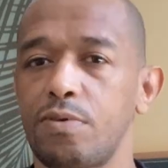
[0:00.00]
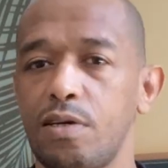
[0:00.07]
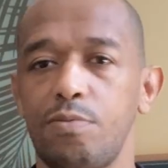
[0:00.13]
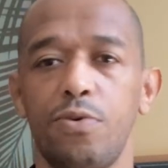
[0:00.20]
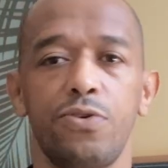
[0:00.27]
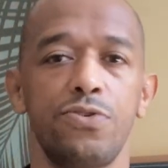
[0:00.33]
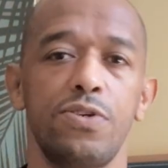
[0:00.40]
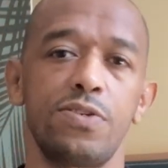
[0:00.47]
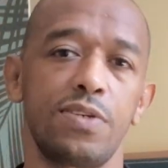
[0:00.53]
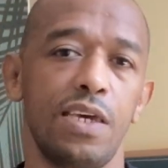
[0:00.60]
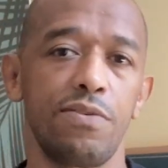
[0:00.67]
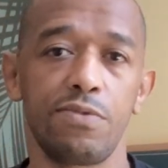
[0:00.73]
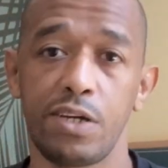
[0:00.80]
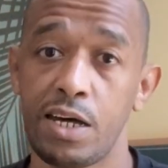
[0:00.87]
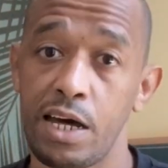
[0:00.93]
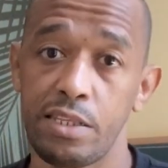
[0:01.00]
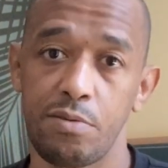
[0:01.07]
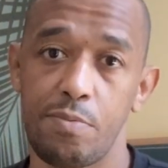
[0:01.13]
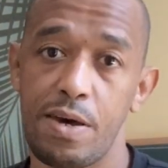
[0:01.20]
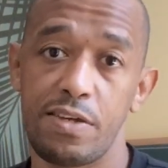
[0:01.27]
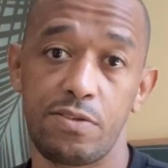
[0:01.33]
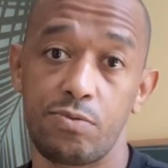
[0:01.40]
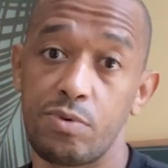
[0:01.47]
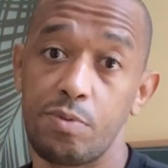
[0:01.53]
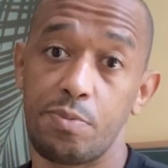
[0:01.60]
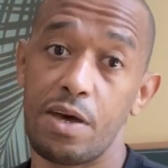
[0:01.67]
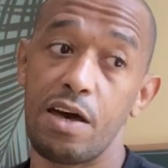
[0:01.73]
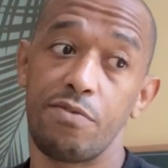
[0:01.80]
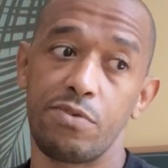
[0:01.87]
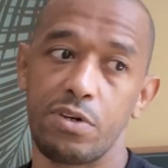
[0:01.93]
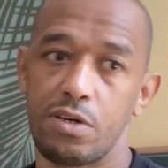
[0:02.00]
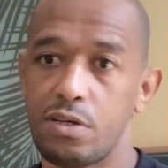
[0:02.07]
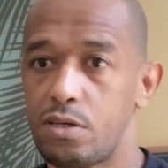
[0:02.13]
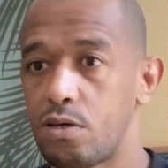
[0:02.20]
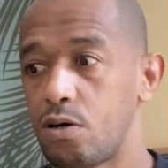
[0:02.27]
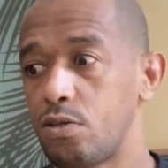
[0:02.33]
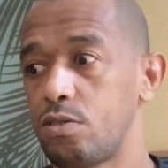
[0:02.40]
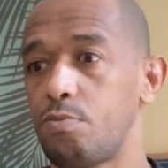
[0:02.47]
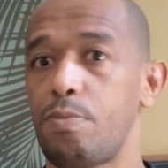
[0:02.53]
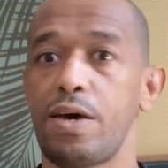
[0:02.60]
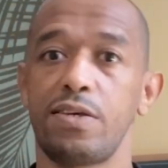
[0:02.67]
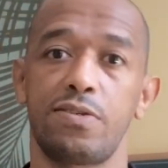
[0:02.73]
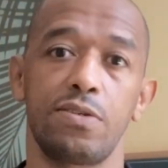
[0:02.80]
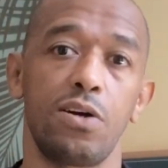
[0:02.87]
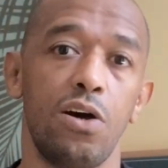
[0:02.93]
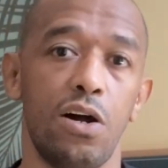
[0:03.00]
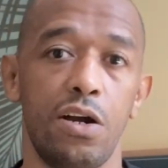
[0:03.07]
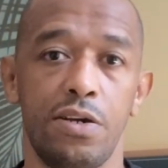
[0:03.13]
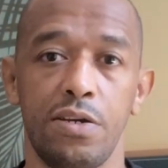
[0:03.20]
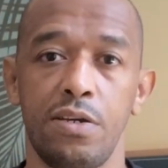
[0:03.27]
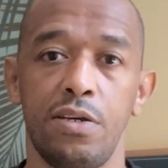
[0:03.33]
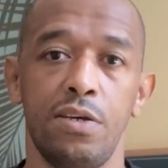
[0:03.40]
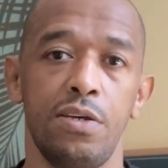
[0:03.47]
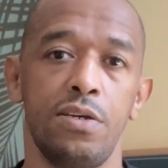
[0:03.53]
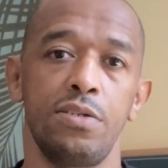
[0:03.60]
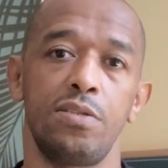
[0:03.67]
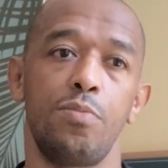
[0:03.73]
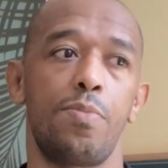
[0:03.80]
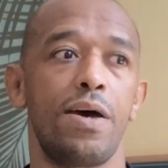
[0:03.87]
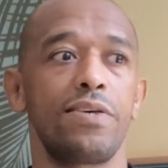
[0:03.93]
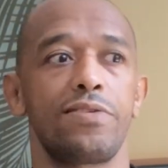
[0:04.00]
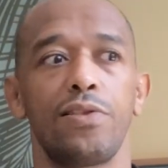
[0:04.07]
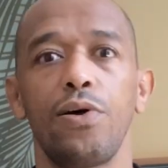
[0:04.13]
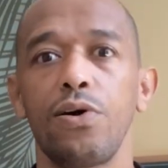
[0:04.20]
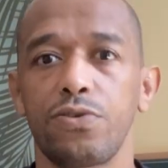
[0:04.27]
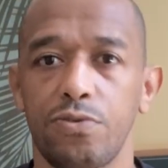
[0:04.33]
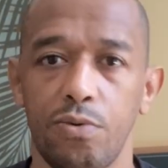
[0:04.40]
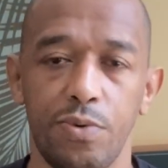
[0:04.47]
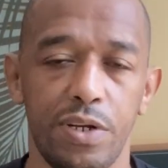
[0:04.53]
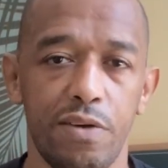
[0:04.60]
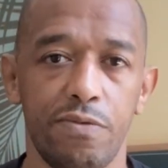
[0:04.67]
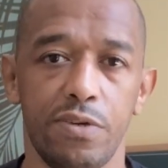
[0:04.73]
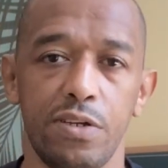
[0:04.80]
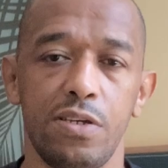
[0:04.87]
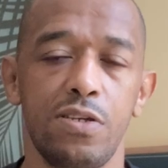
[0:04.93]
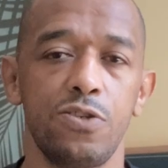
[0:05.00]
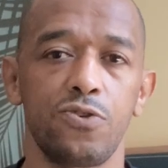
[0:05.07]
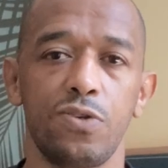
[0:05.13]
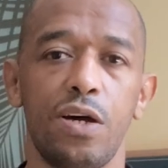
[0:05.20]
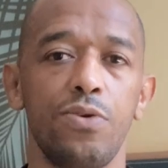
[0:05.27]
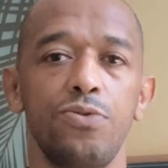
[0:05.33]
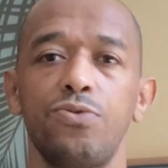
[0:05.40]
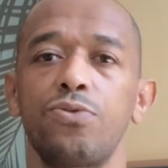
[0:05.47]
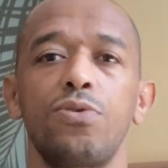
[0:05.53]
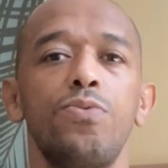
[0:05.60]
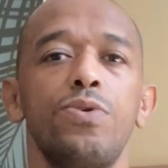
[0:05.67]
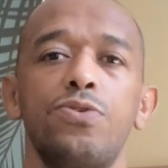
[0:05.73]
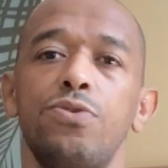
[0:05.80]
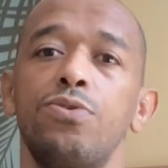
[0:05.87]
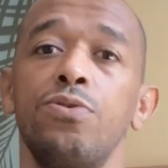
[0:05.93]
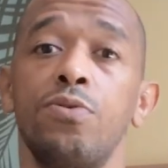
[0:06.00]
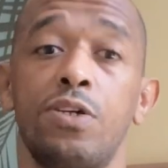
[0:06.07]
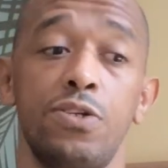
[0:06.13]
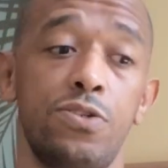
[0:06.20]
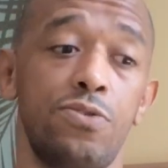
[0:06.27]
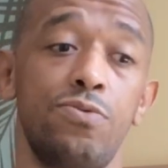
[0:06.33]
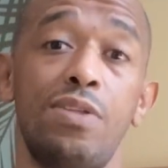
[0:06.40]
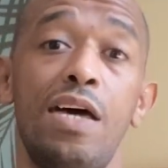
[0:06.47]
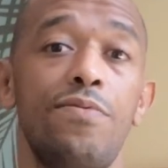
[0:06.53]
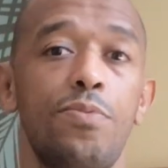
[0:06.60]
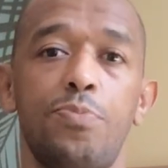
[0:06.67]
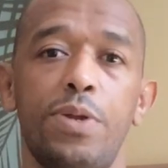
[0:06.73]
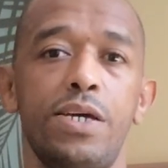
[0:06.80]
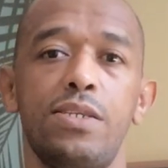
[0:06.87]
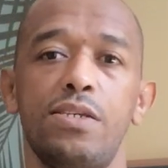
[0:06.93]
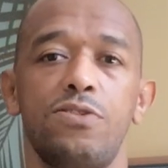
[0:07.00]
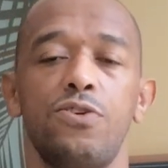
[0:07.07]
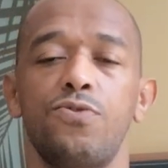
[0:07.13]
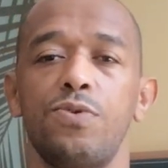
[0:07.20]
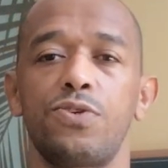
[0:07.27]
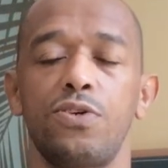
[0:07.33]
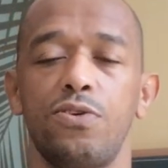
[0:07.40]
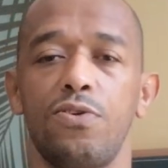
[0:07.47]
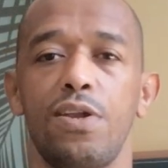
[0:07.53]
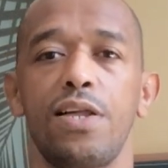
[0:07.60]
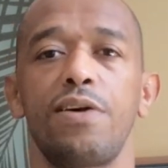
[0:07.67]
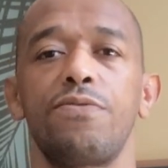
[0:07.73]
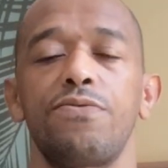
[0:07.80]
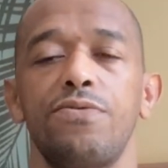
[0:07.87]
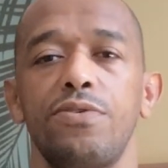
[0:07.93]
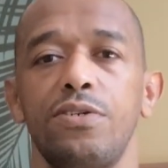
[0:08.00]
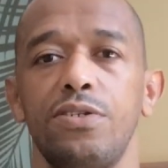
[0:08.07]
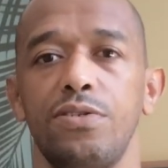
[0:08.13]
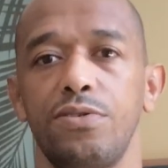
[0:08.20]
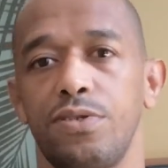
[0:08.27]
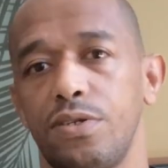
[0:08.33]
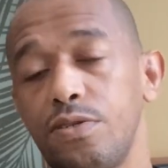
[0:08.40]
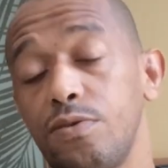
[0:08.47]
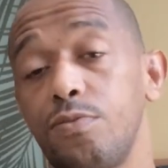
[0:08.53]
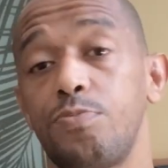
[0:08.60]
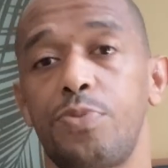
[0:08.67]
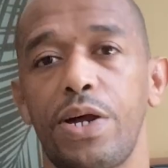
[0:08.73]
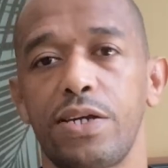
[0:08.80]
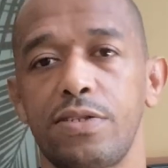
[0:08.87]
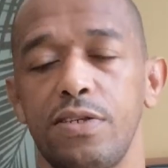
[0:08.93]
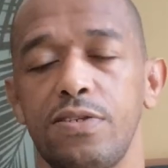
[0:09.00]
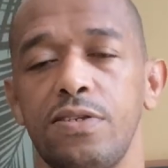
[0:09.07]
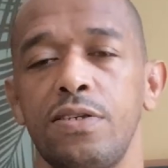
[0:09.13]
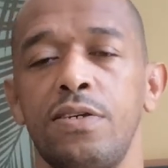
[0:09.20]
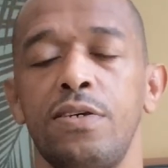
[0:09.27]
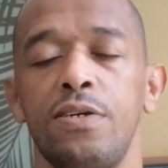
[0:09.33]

Come on, you just gave the guy the best grip ever, or the best guard, the best locks, or whatever. So now you don't know what to do because you never planned that situation in your life, in practice.